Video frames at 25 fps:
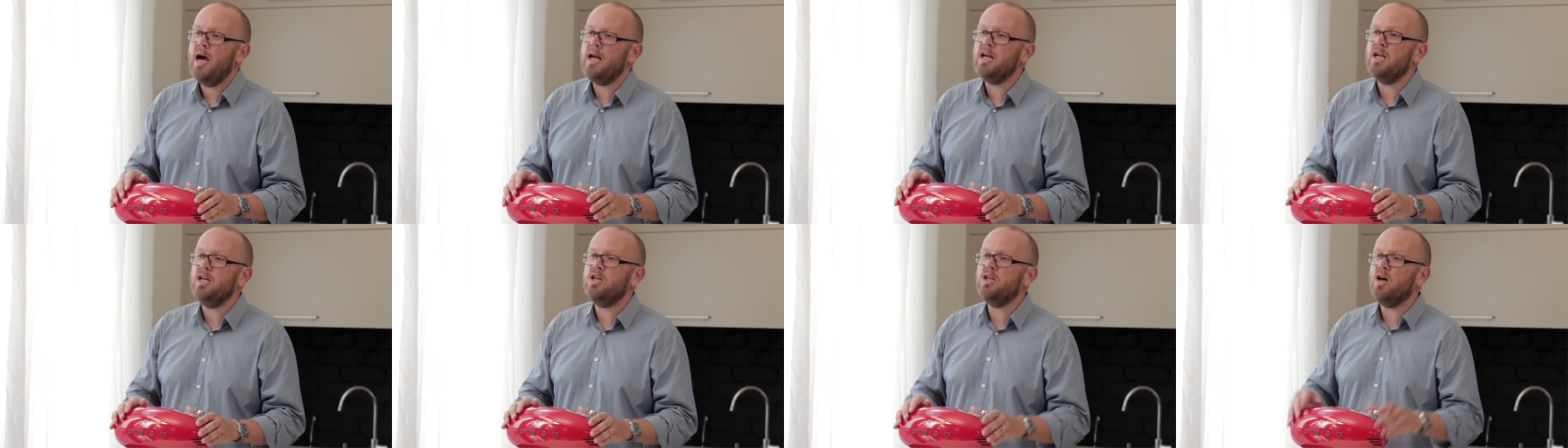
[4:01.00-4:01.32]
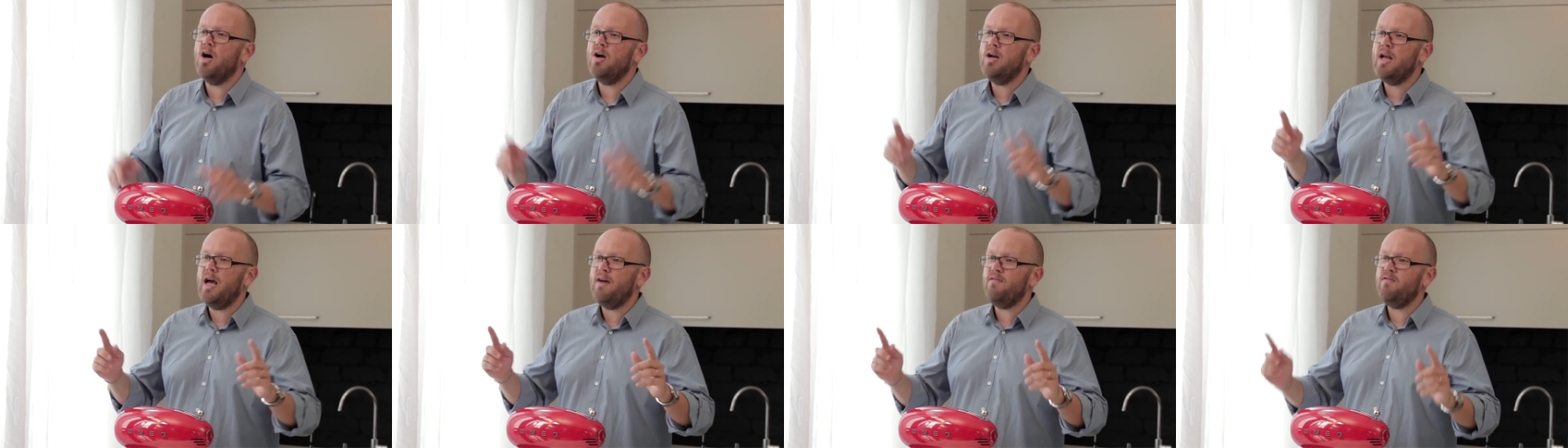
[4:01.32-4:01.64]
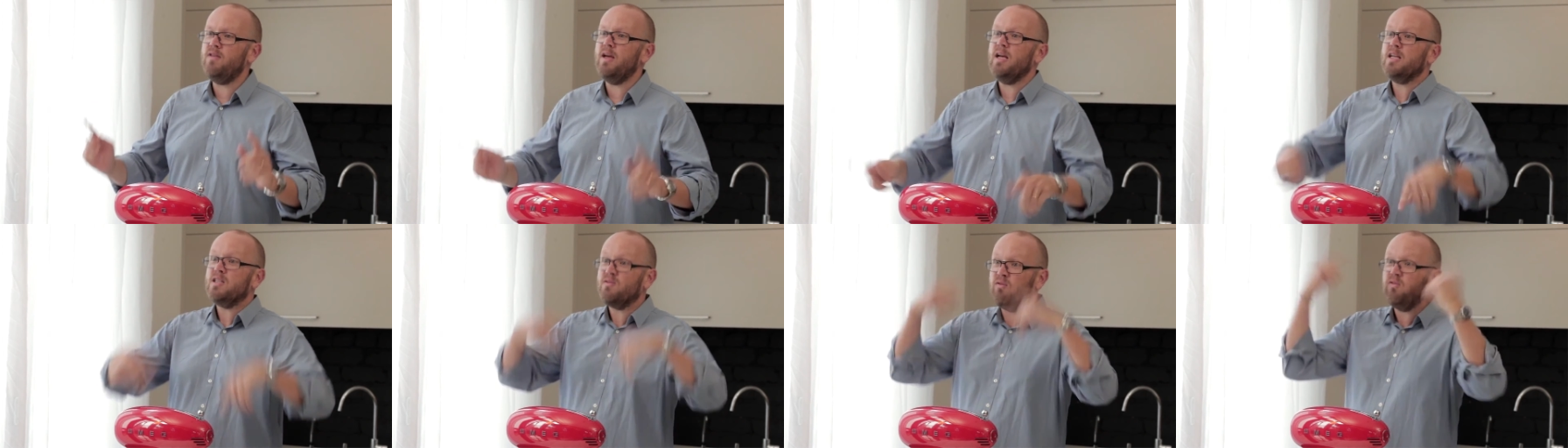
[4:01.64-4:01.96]
and you don't
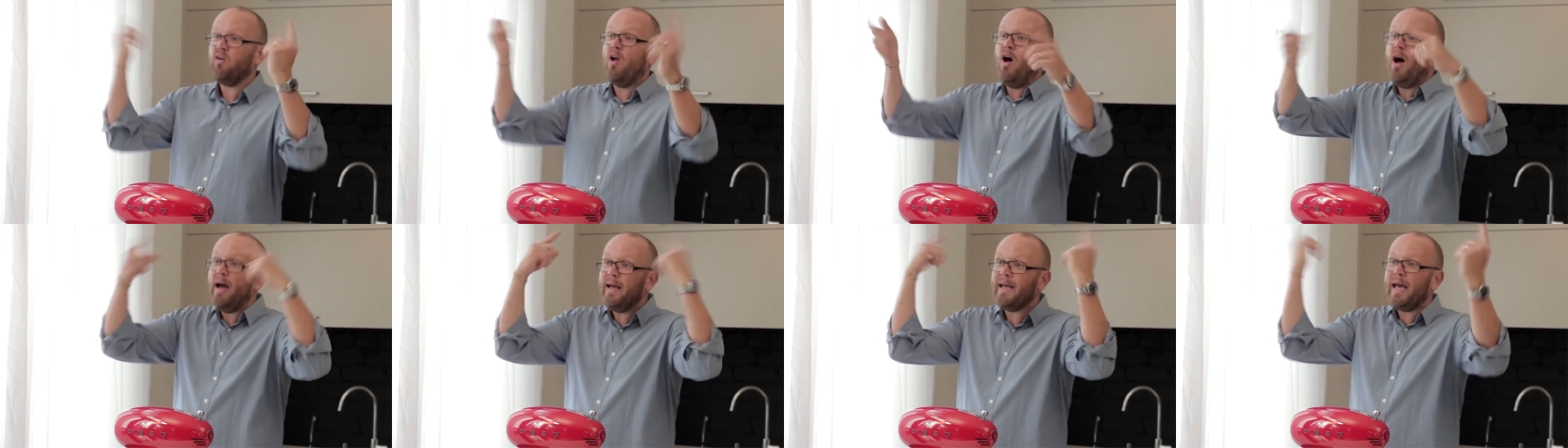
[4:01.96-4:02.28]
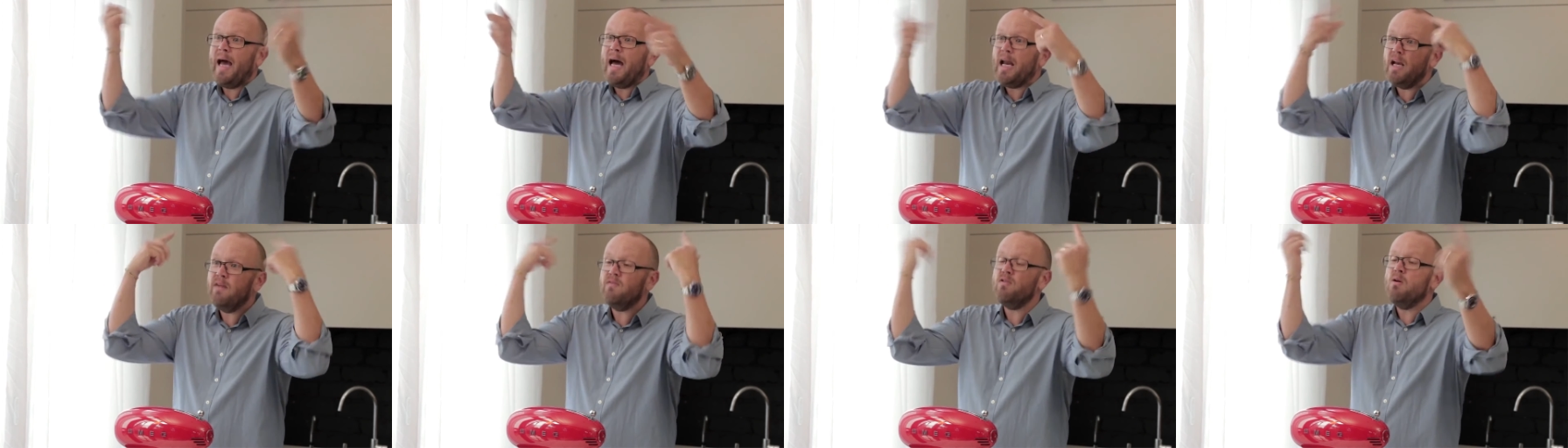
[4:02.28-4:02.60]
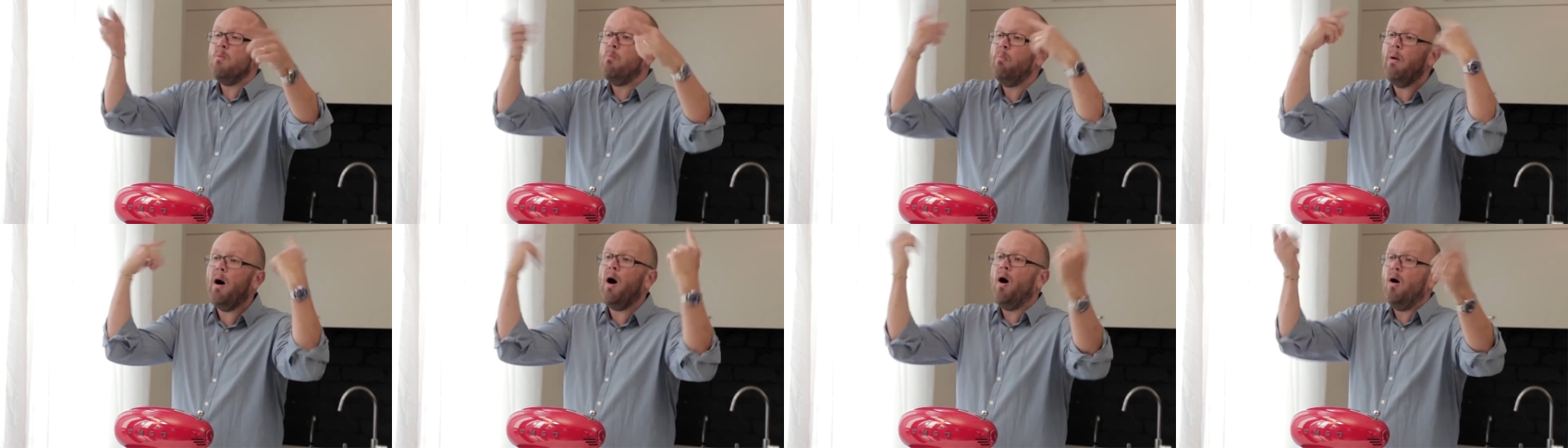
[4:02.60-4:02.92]
have things flying out of
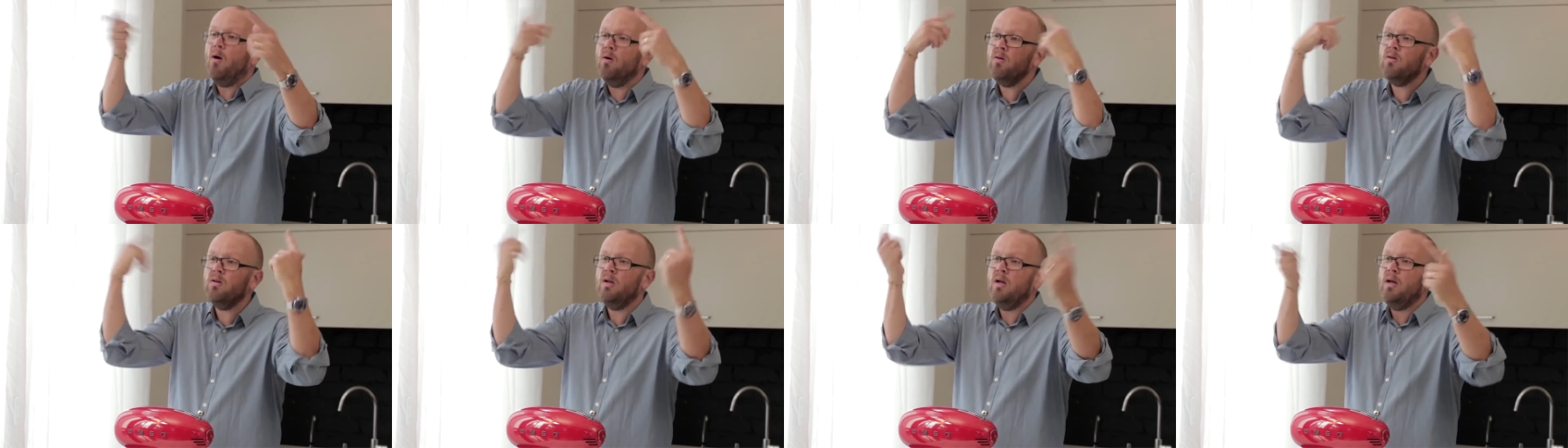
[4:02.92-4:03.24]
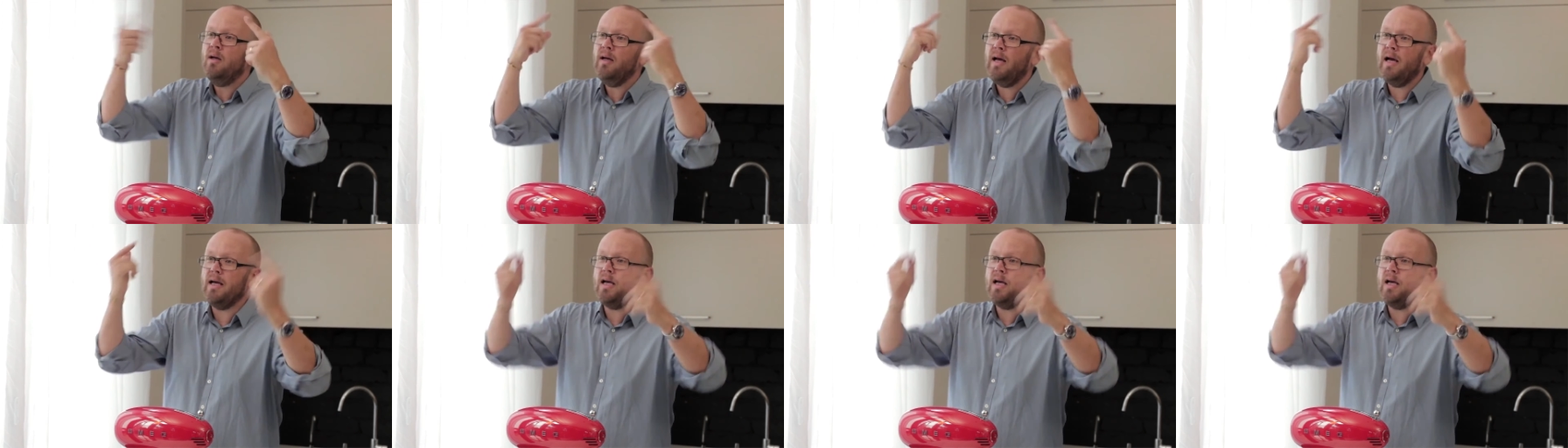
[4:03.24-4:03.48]
your bowl